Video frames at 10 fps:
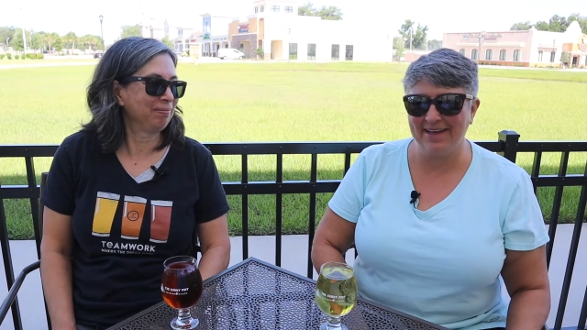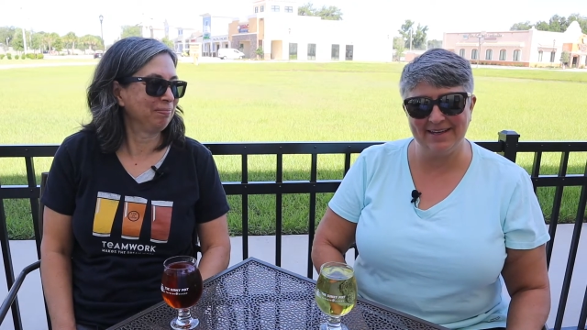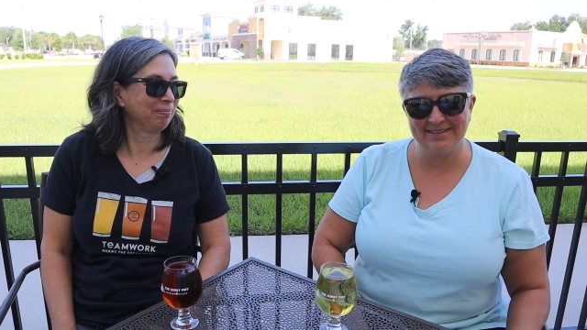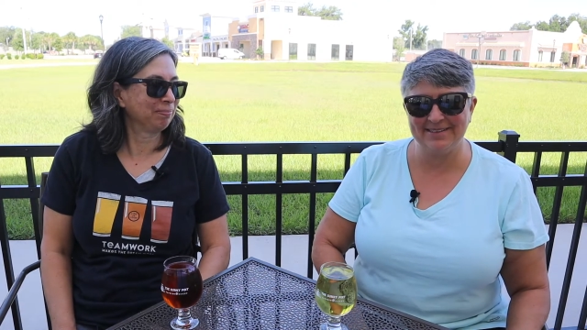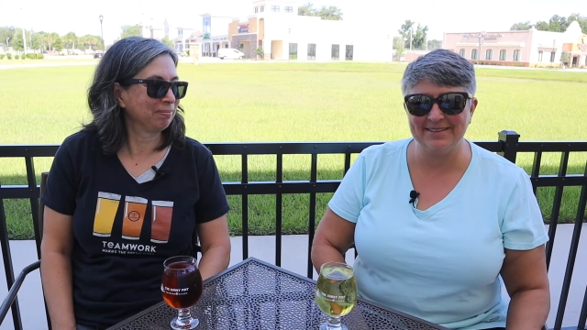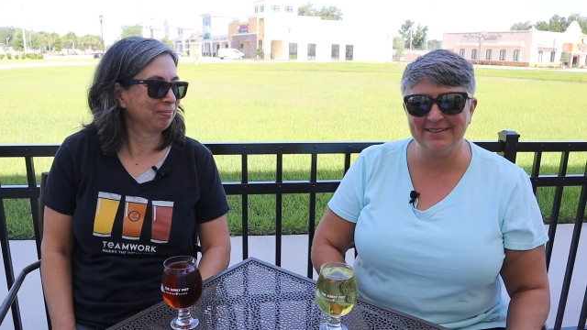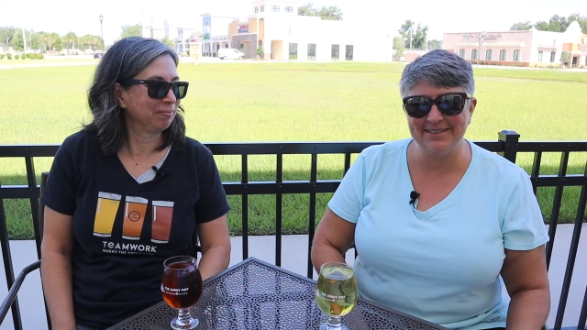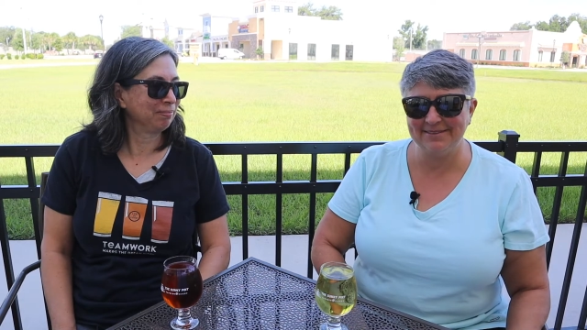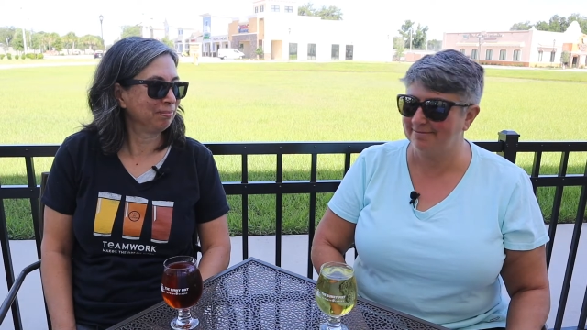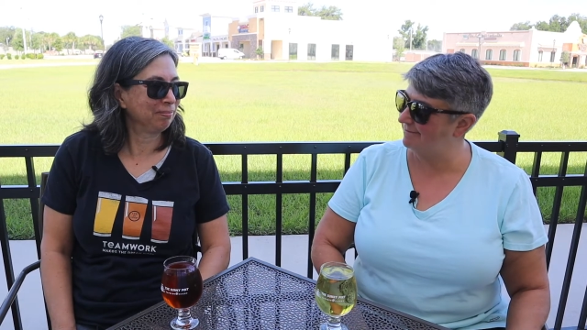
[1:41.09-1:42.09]

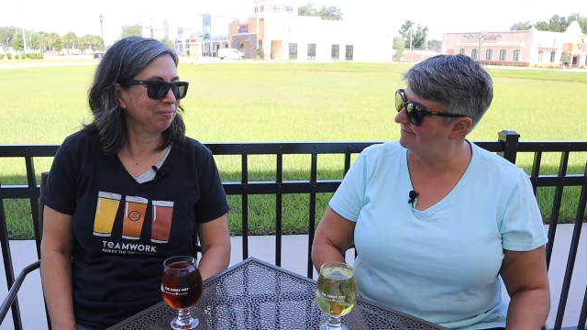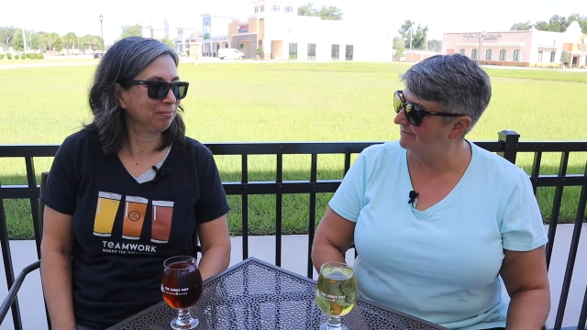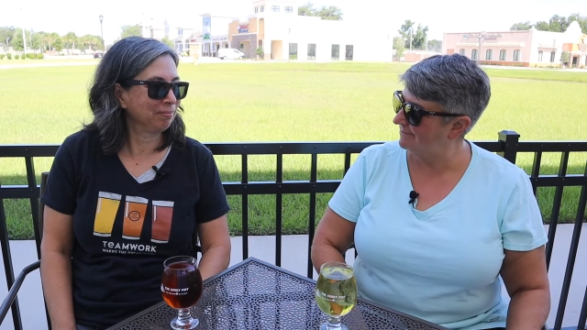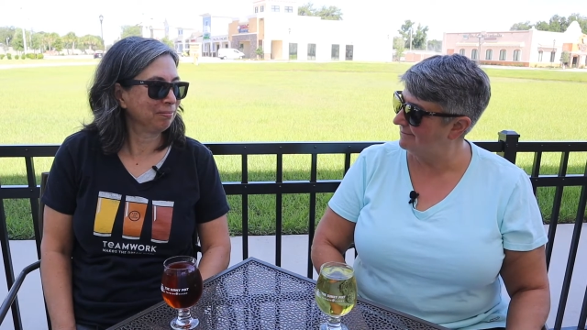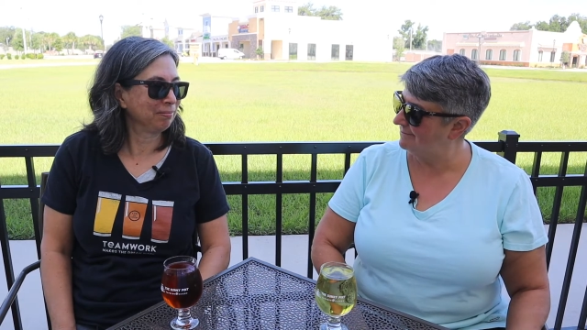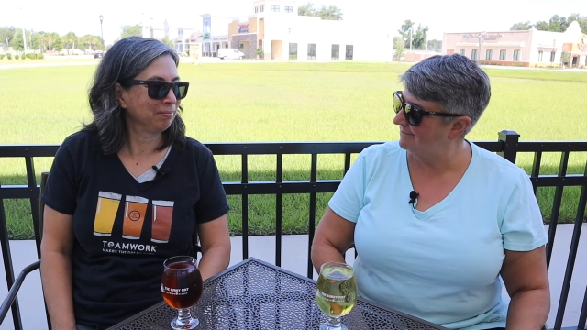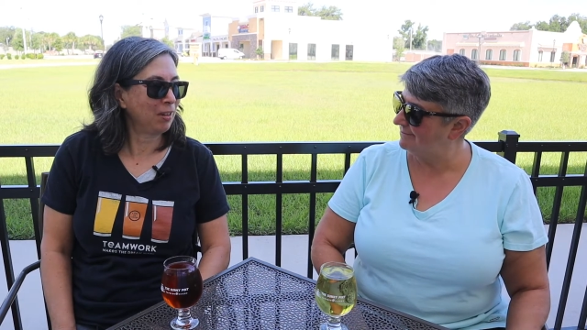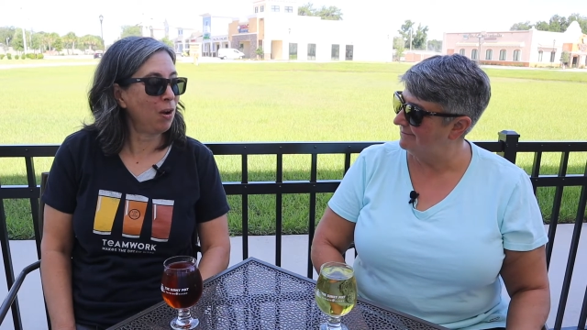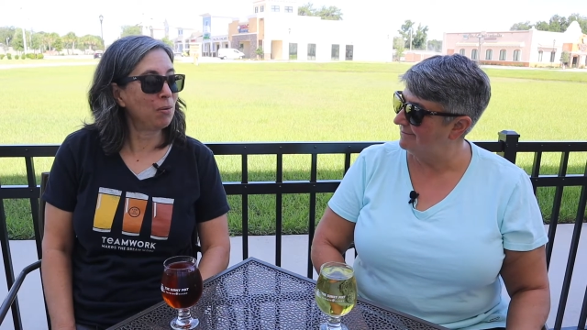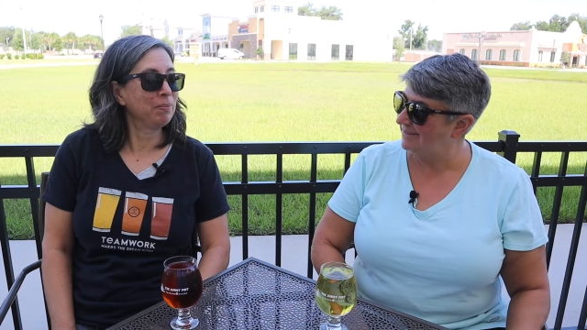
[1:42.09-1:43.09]
Speaker 1: Excellent.
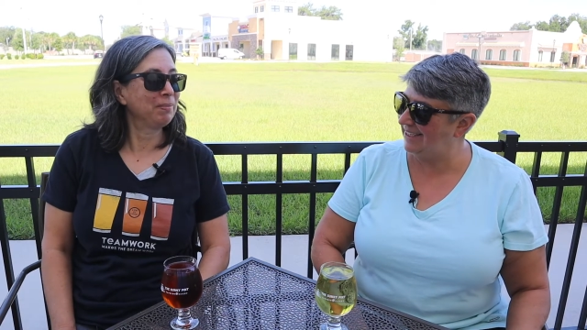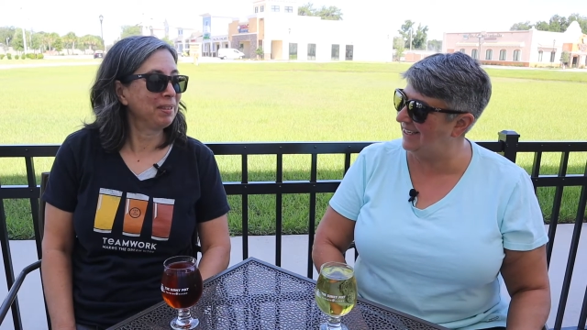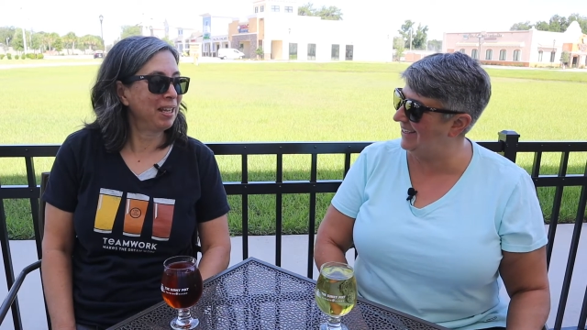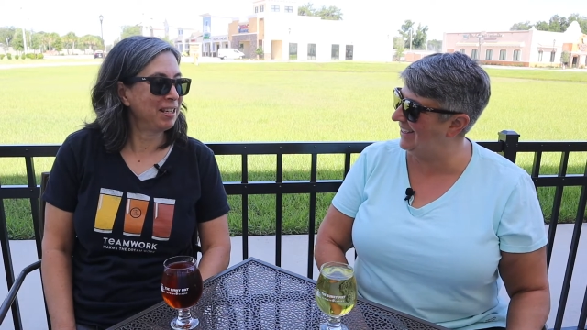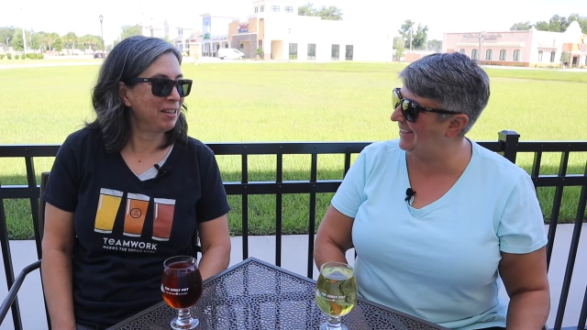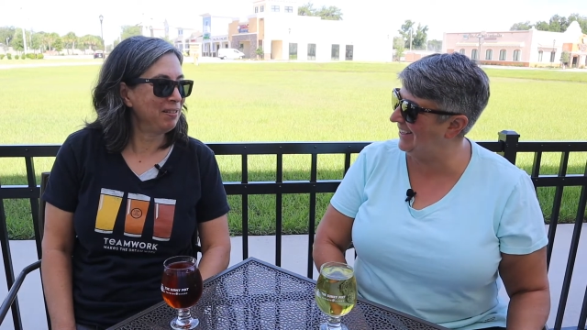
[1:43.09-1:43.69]
Oh, and you?